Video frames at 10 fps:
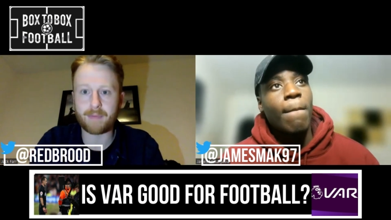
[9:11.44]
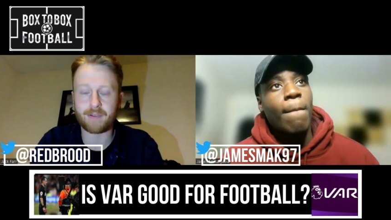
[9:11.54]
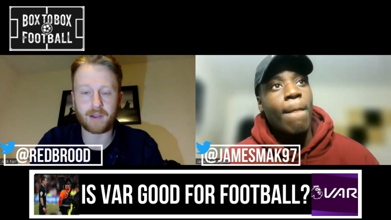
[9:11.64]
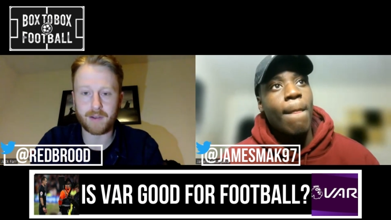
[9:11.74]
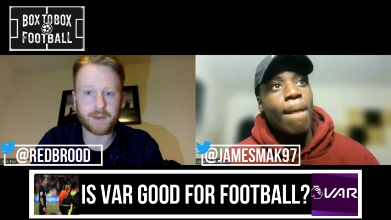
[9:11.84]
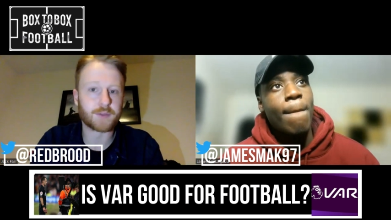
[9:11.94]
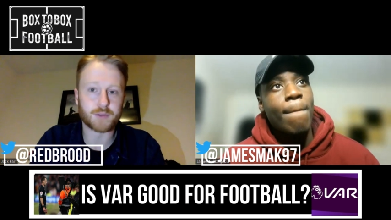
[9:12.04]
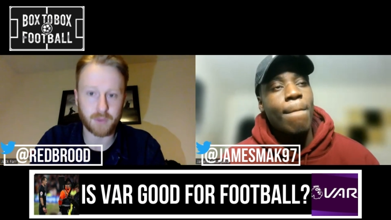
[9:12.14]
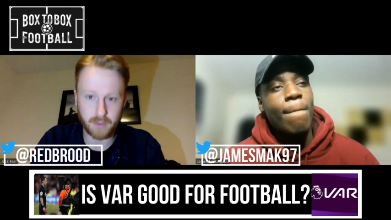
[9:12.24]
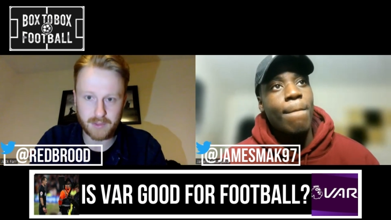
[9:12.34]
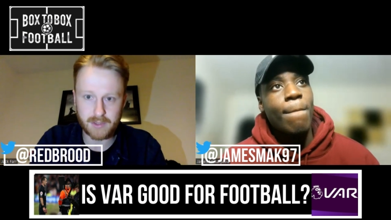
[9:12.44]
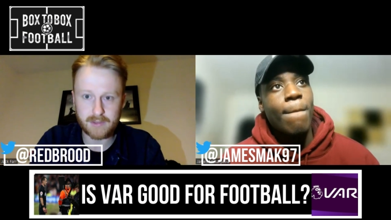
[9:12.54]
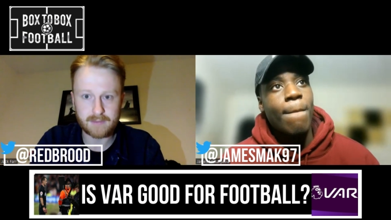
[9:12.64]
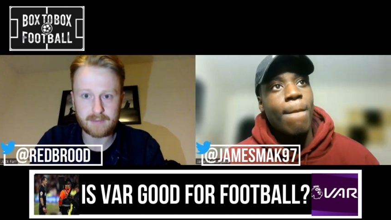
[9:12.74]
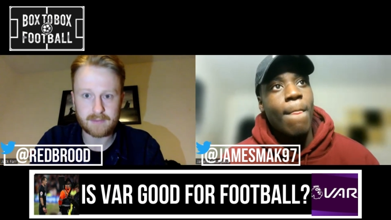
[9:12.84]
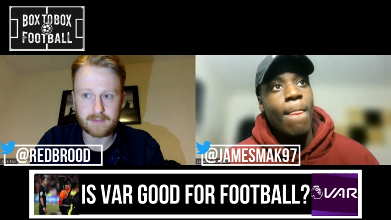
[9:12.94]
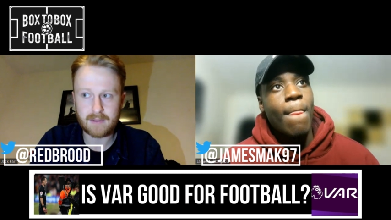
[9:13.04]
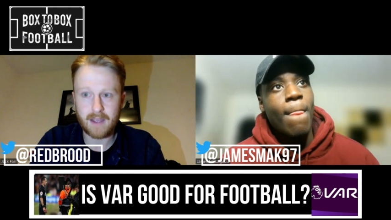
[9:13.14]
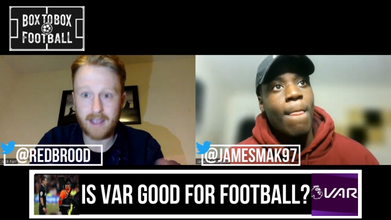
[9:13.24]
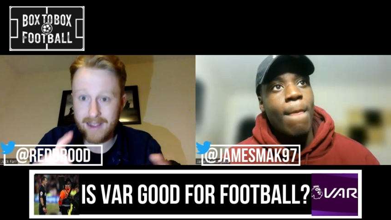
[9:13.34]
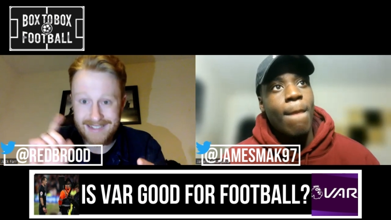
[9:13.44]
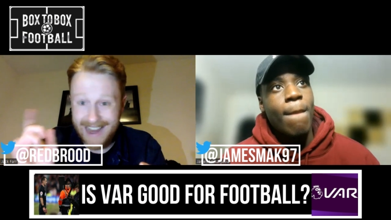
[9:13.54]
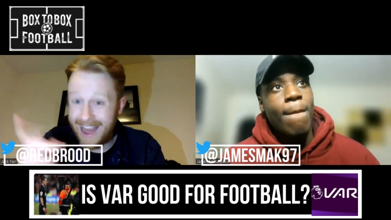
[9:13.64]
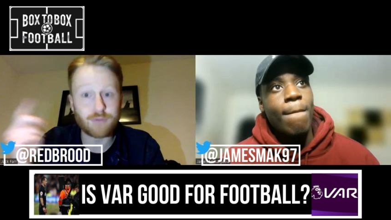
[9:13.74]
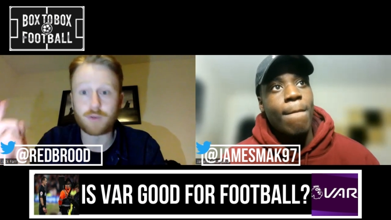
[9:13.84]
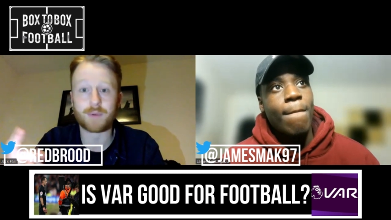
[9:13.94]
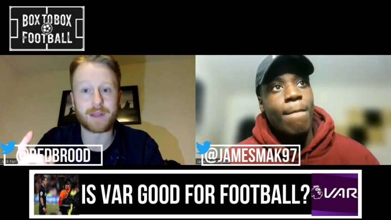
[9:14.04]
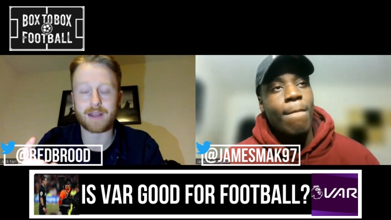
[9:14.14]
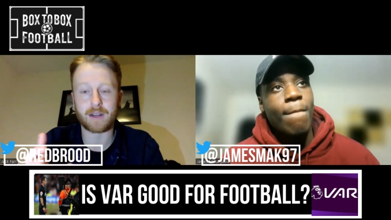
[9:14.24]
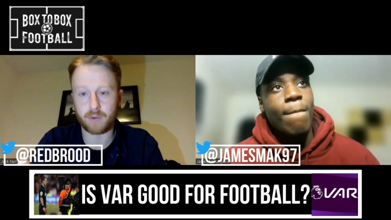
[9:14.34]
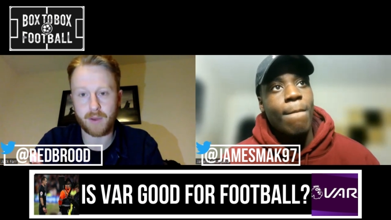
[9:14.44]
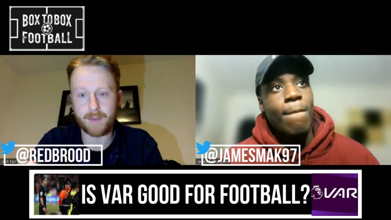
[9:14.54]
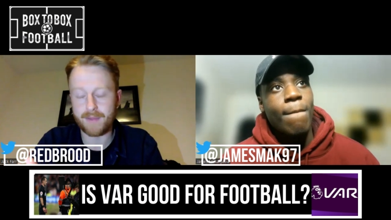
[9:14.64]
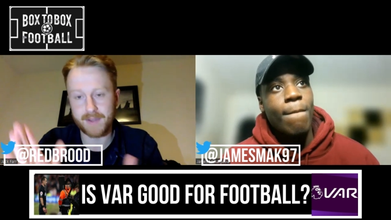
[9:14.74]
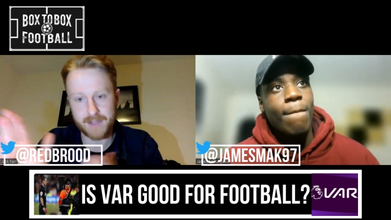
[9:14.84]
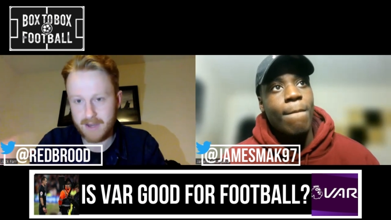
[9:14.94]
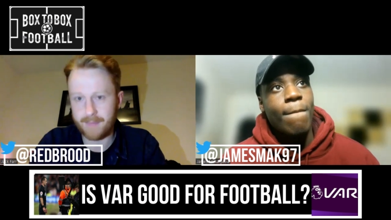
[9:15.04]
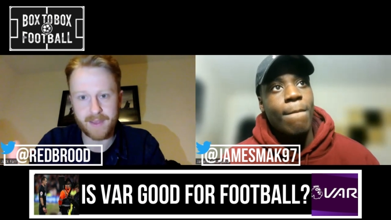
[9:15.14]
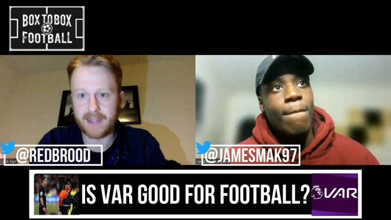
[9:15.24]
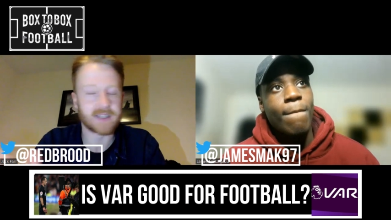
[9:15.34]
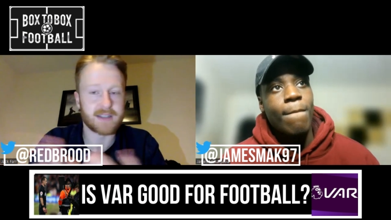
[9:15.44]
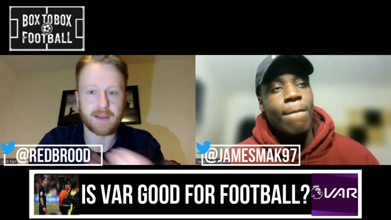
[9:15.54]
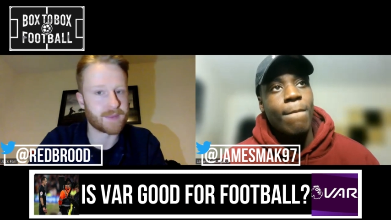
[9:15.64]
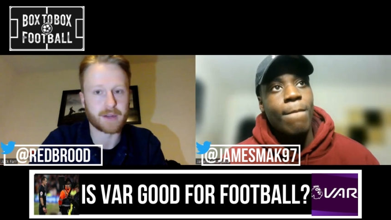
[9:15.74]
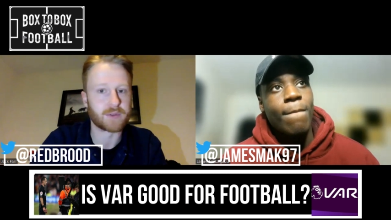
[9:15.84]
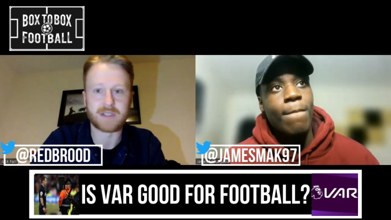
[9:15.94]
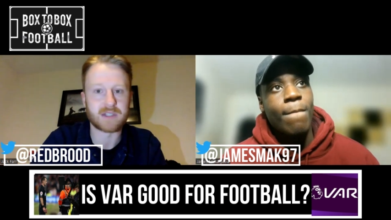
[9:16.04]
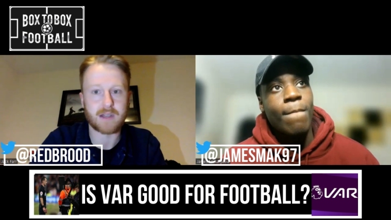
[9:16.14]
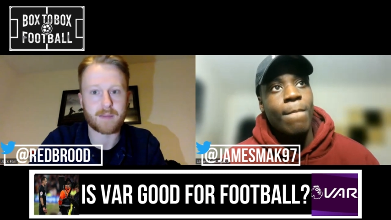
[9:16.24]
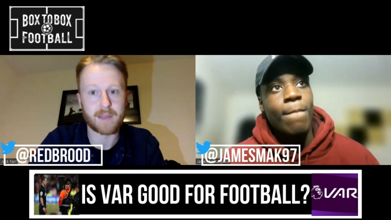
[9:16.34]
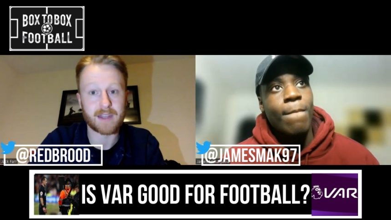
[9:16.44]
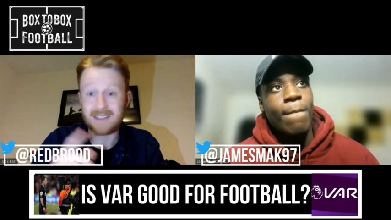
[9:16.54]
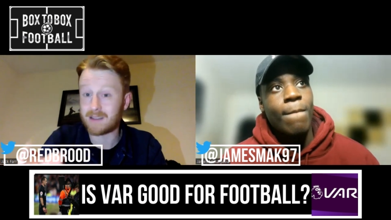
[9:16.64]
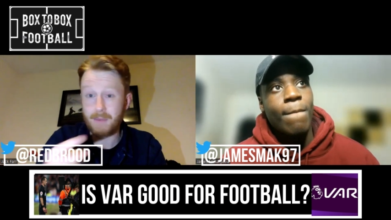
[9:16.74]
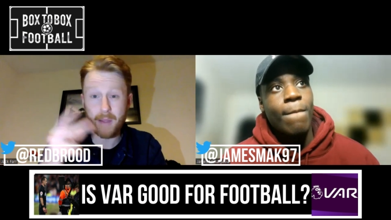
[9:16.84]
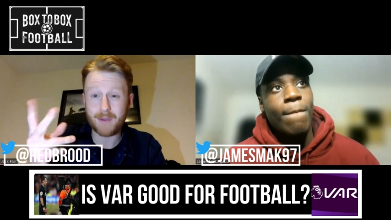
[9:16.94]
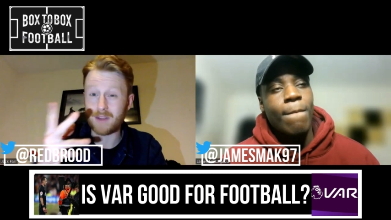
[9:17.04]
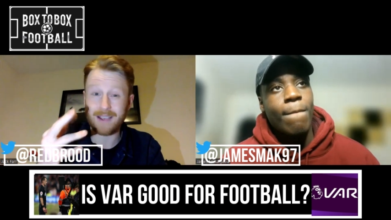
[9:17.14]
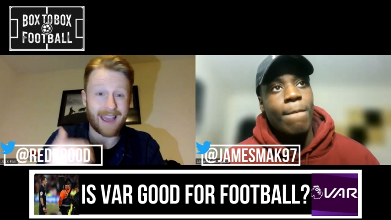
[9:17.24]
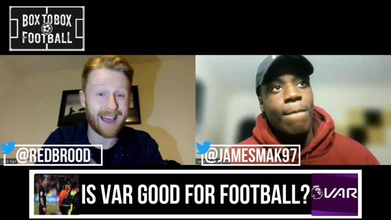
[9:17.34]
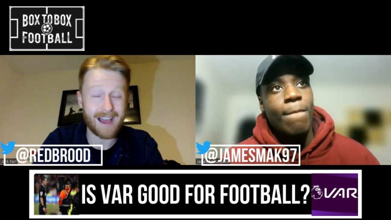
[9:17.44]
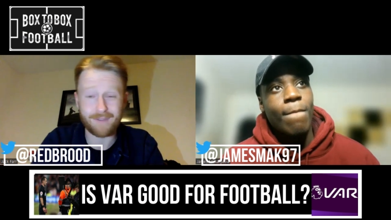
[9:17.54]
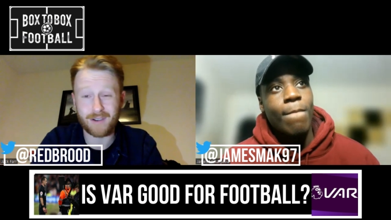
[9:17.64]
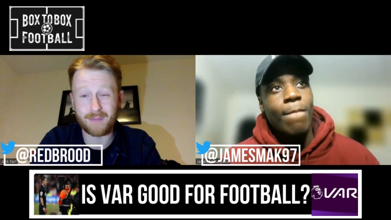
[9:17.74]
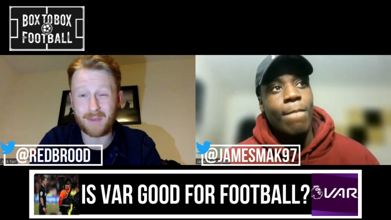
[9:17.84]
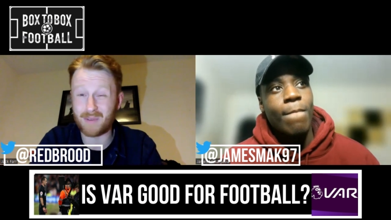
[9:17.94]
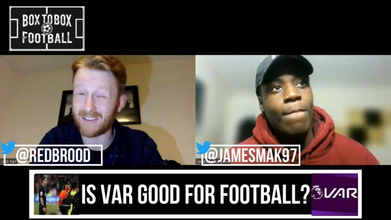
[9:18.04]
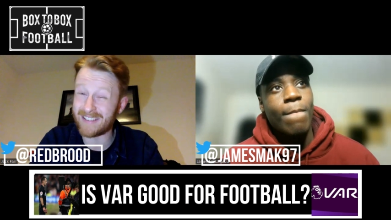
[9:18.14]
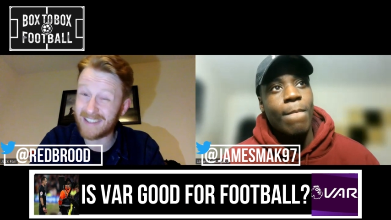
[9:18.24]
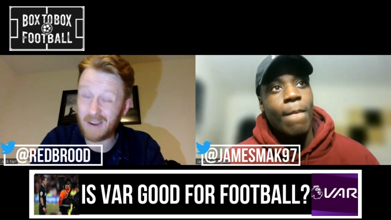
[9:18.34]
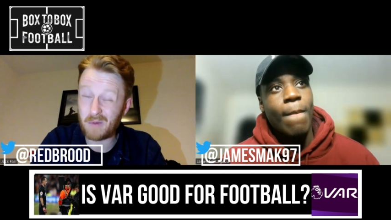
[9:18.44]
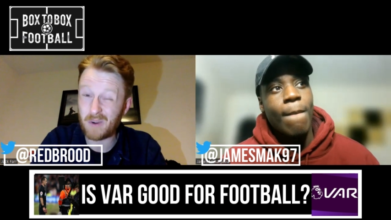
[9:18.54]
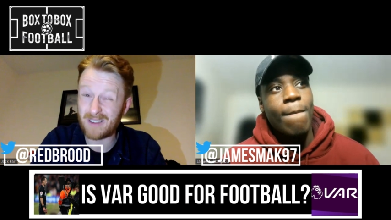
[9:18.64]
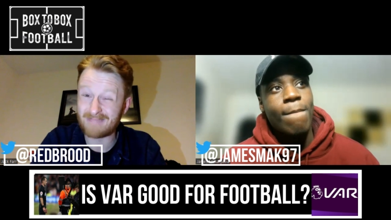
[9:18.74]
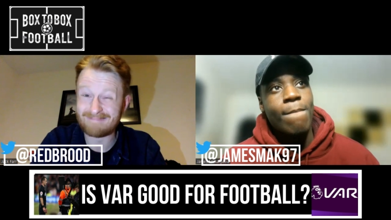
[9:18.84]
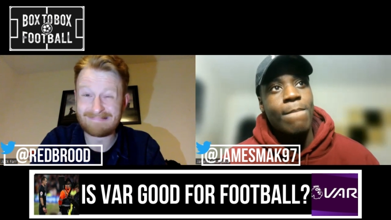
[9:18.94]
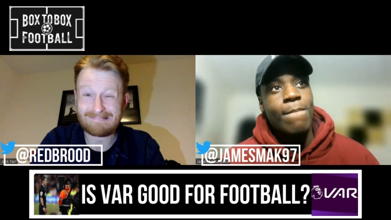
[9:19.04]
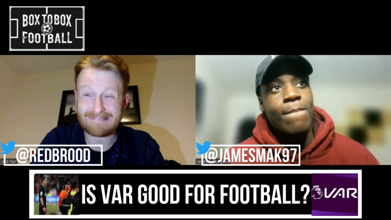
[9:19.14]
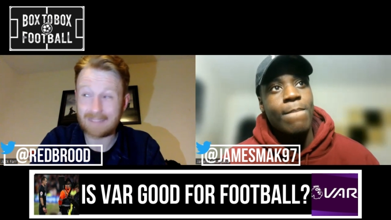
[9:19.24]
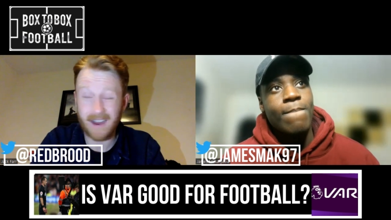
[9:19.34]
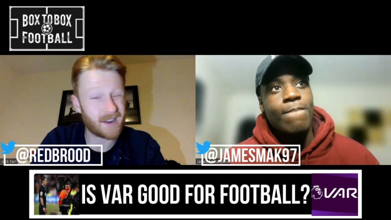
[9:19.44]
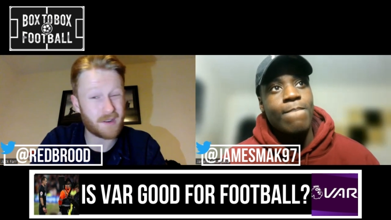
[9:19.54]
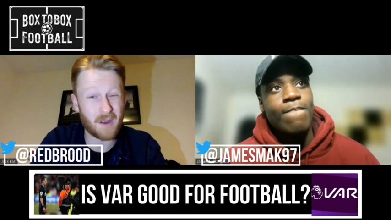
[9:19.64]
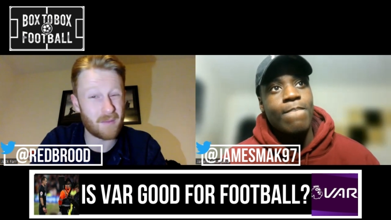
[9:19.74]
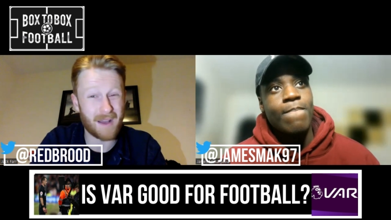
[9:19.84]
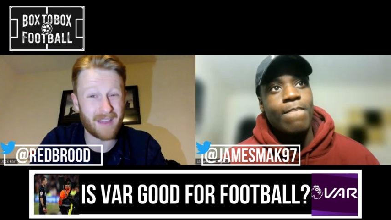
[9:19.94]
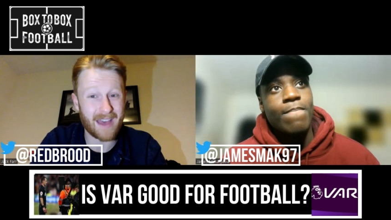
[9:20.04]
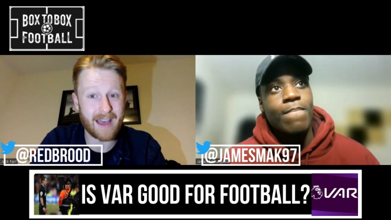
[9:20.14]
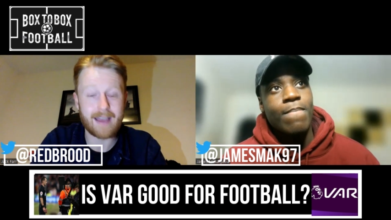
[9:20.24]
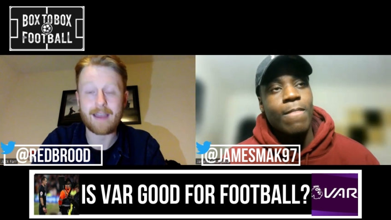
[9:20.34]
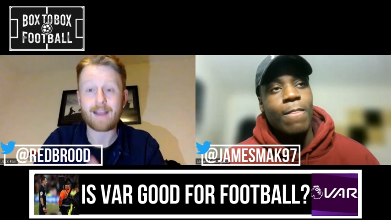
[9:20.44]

Speaker 1: full of neutrals, is everybody in agreement that something is something or isn't something? Because the moment you get a handful of people going, you know what, I don't know about that,